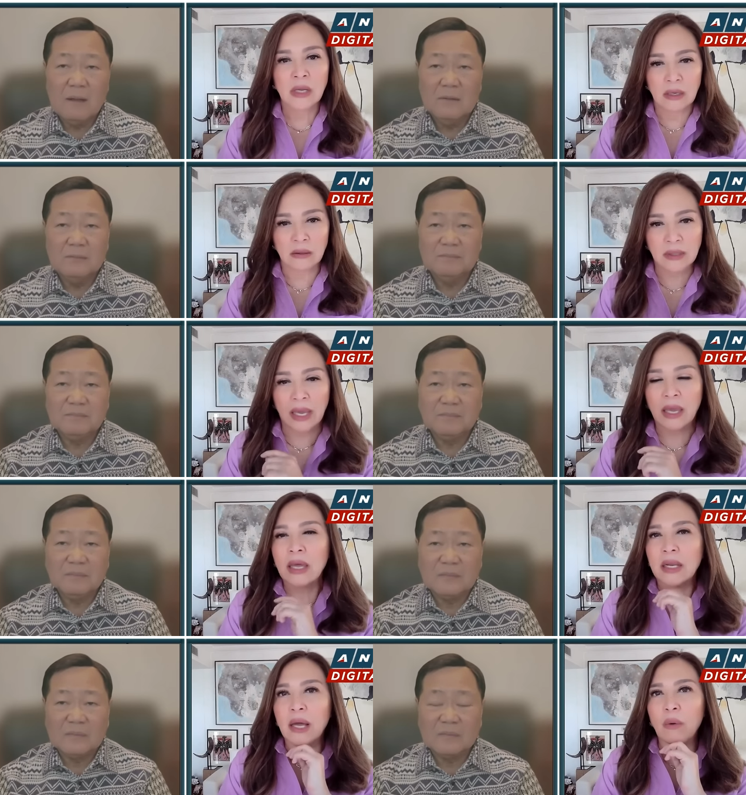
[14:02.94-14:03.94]
Speaker 1: Okay.
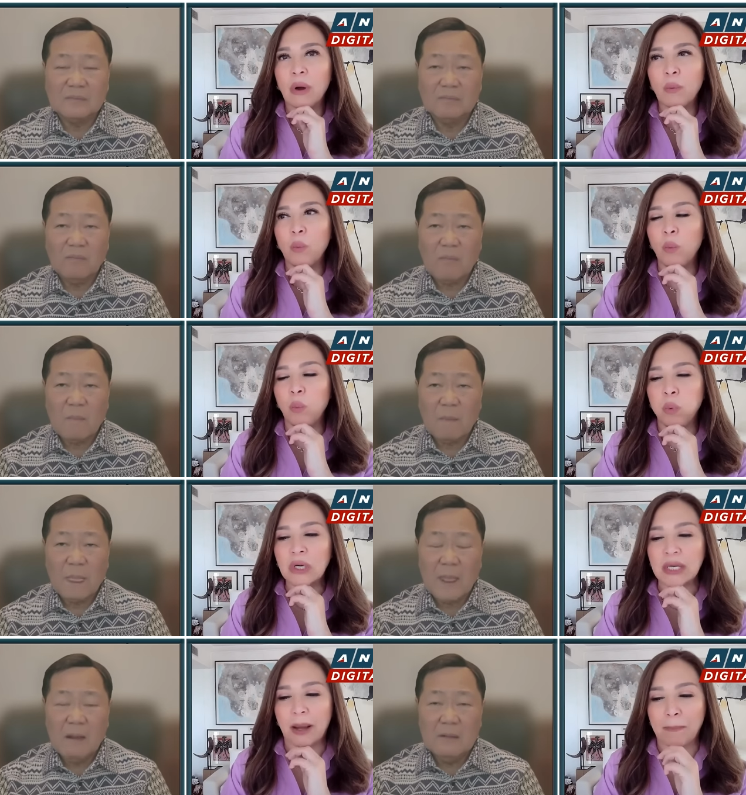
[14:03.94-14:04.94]
Now,
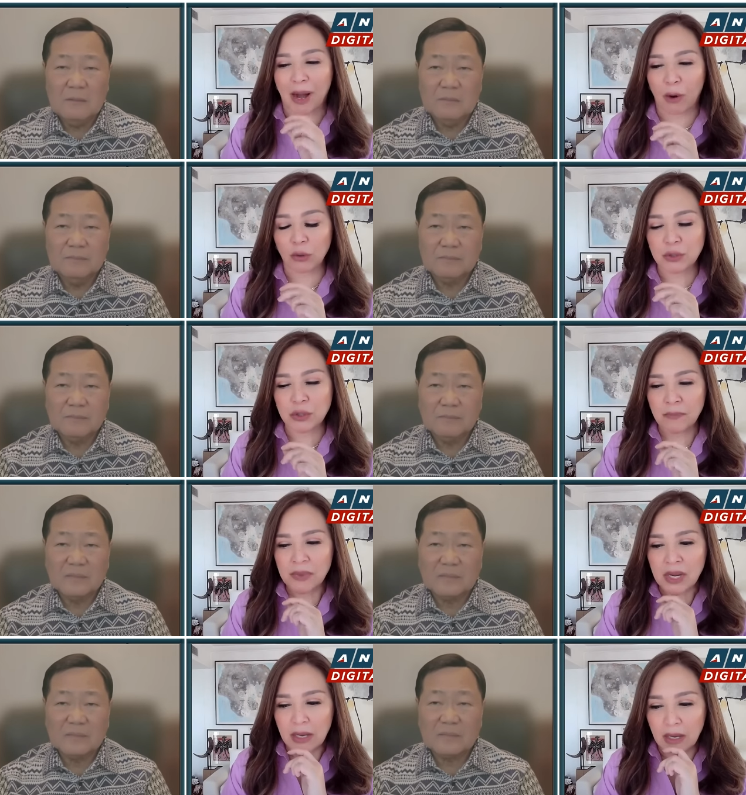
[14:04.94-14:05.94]
what about,
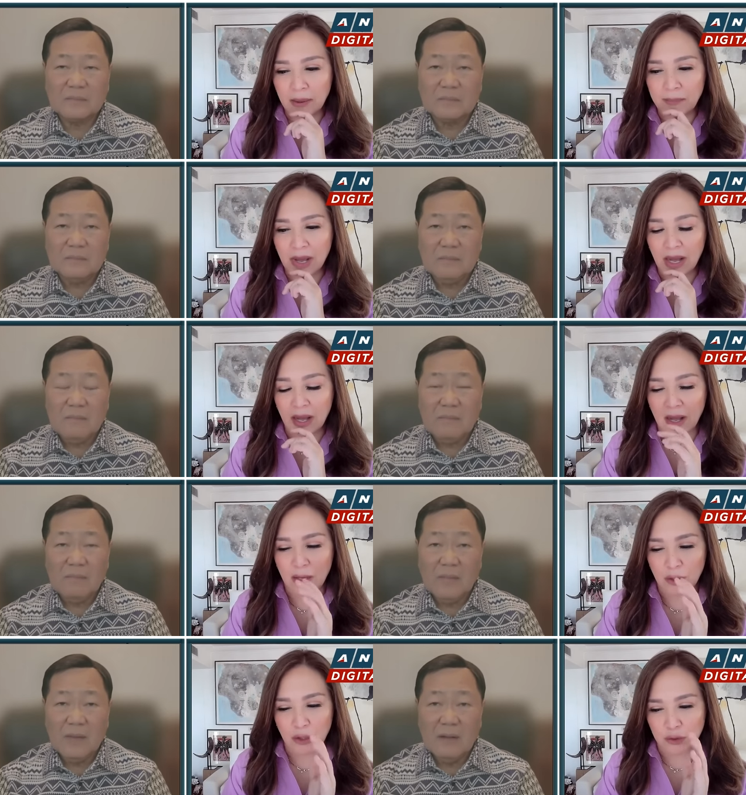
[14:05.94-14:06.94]

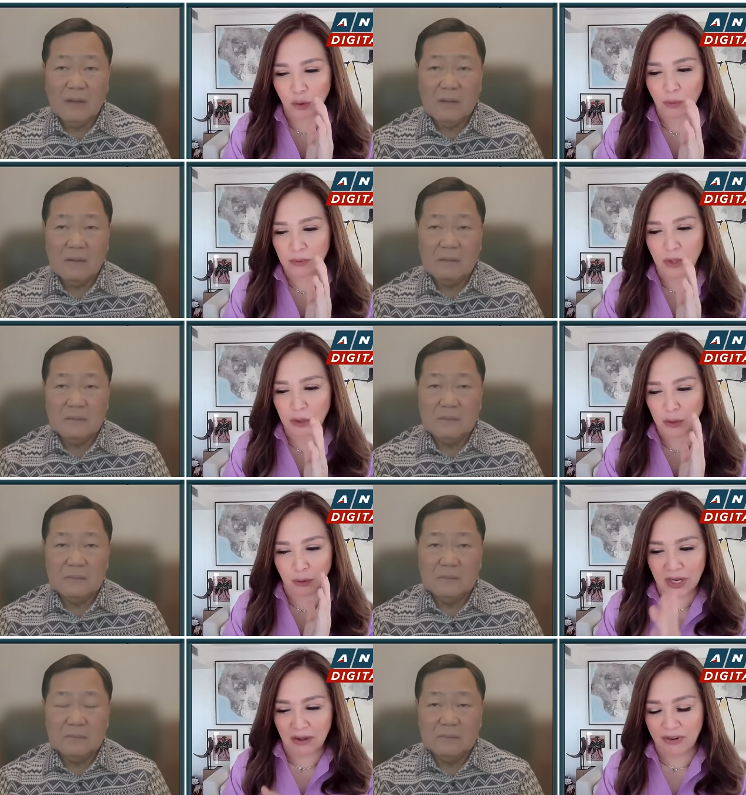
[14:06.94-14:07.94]
so you
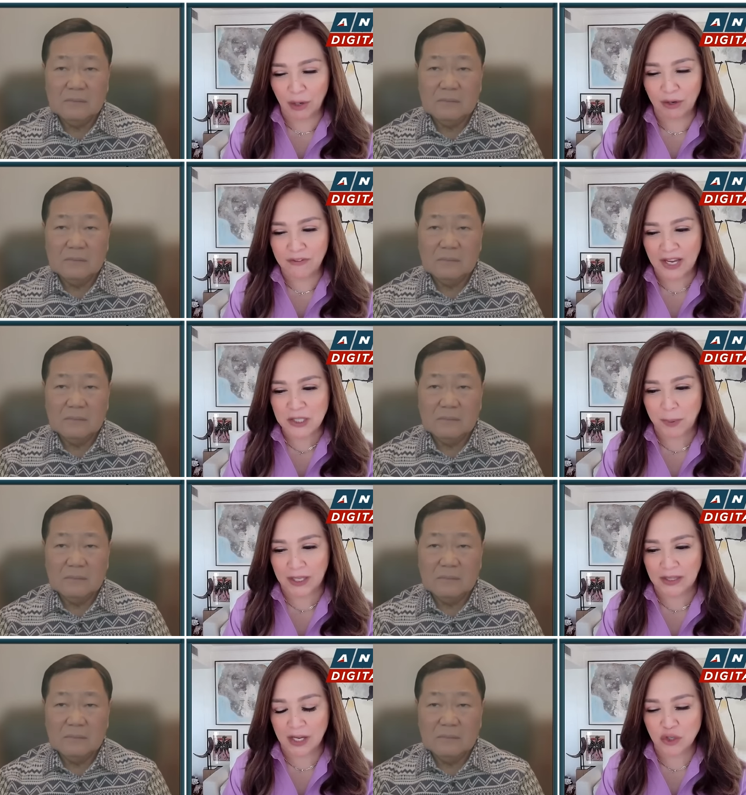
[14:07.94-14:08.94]
don't have a lot of
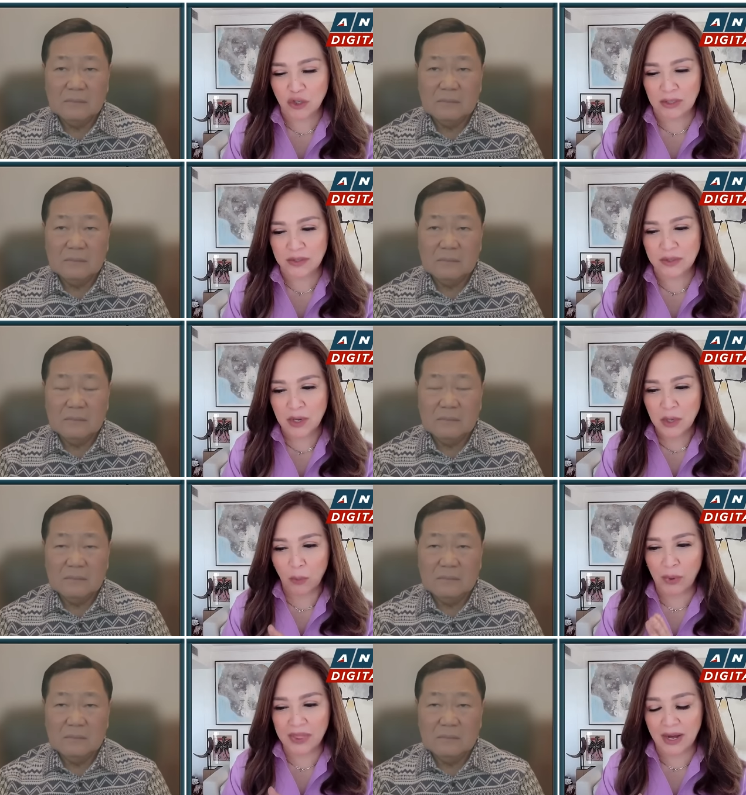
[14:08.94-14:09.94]
expectations
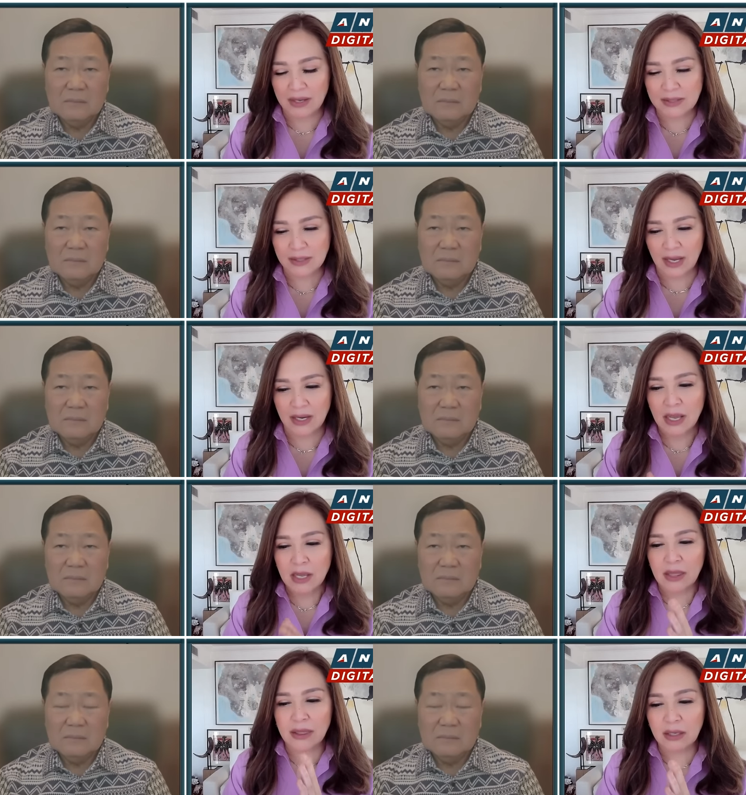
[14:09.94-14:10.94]
with ASEAN.
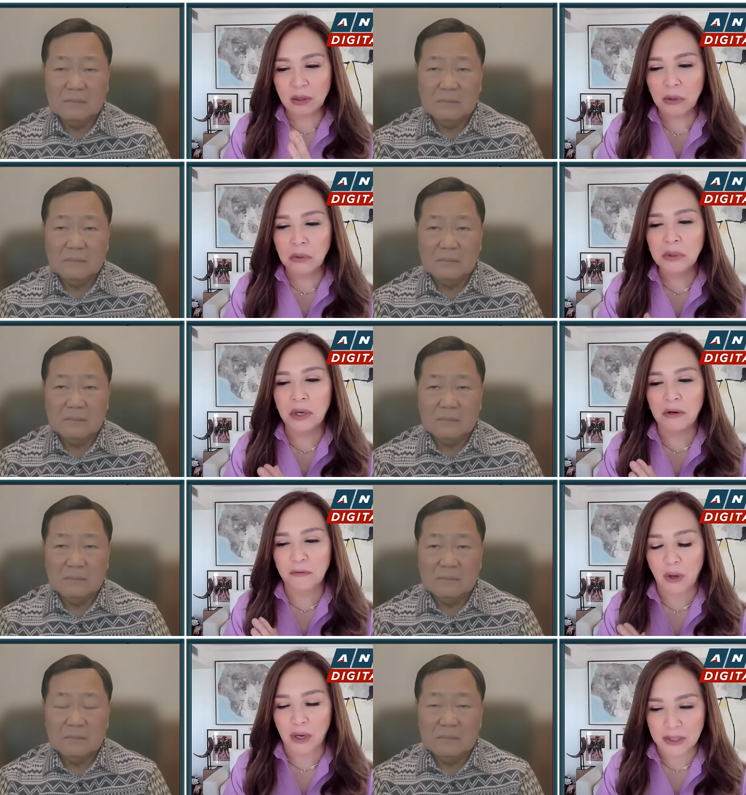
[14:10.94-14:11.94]
The code
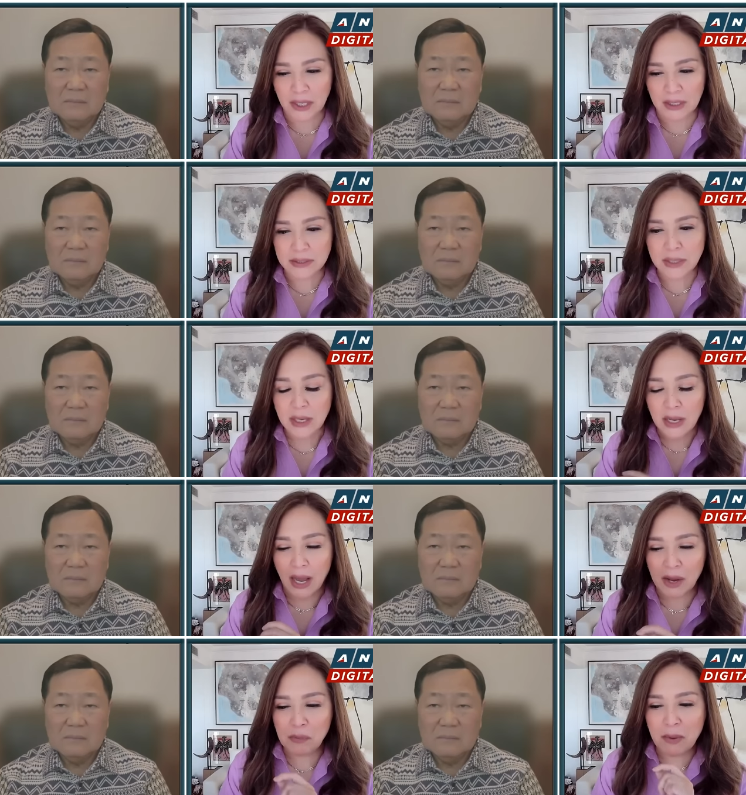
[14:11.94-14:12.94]
of conduct.
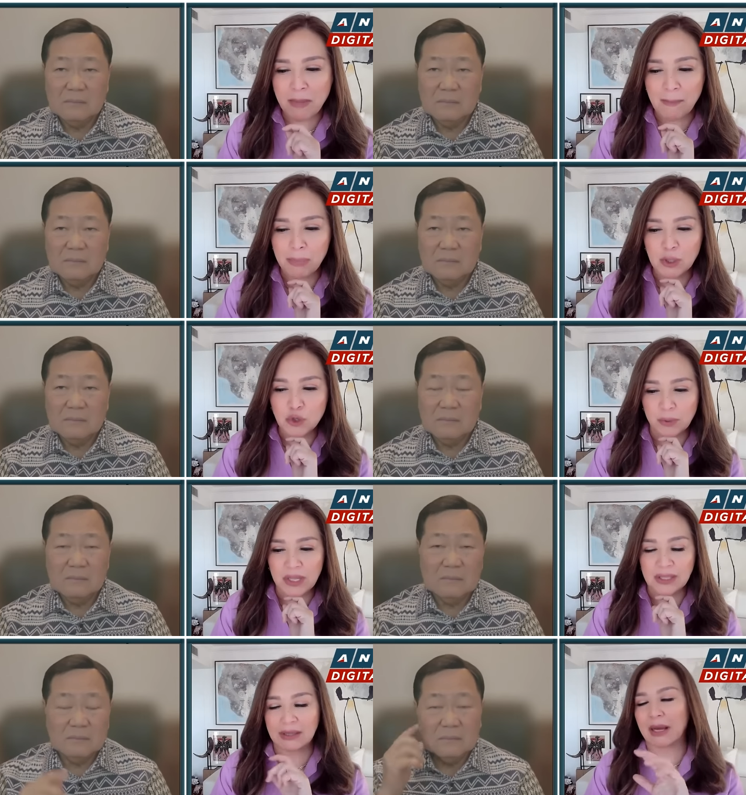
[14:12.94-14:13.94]
I remember
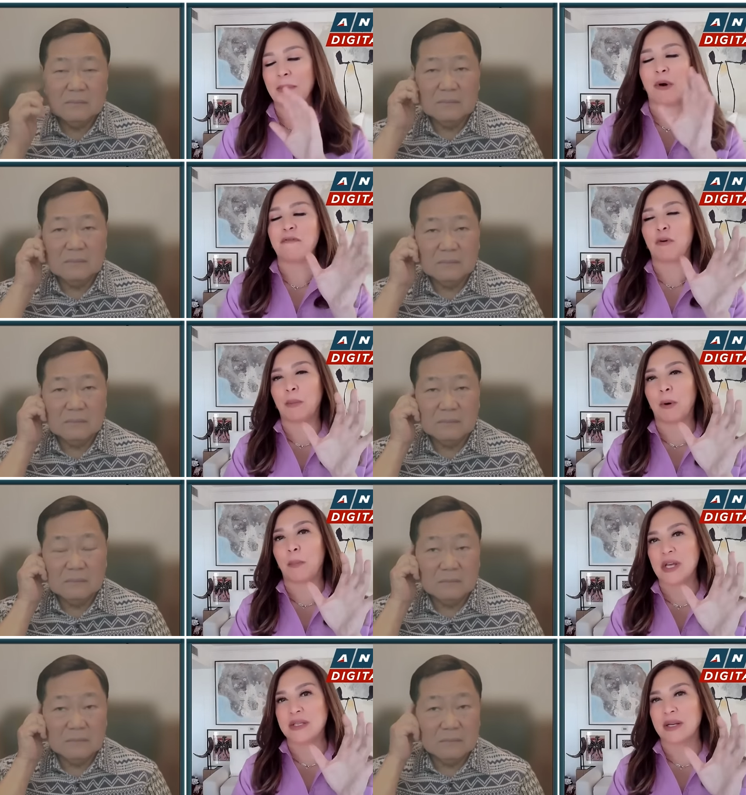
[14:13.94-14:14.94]
during the time of former
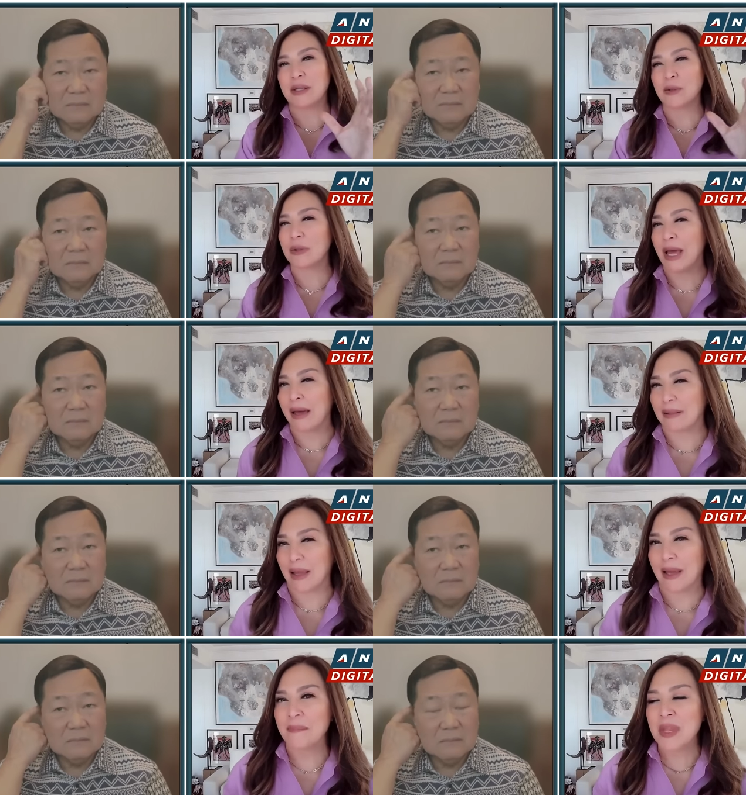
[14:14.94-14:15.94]
President
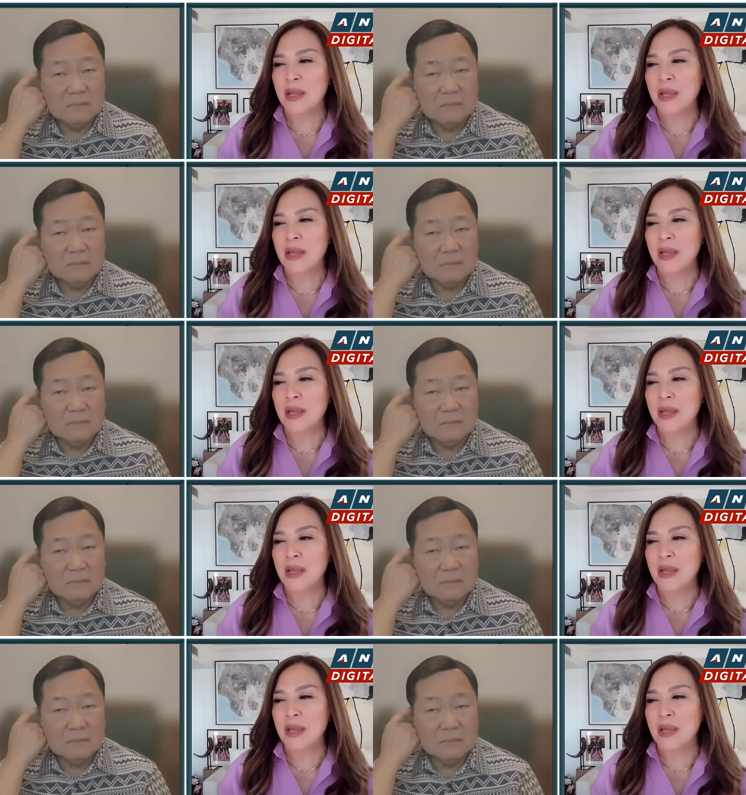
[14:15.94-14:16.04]
Duterte,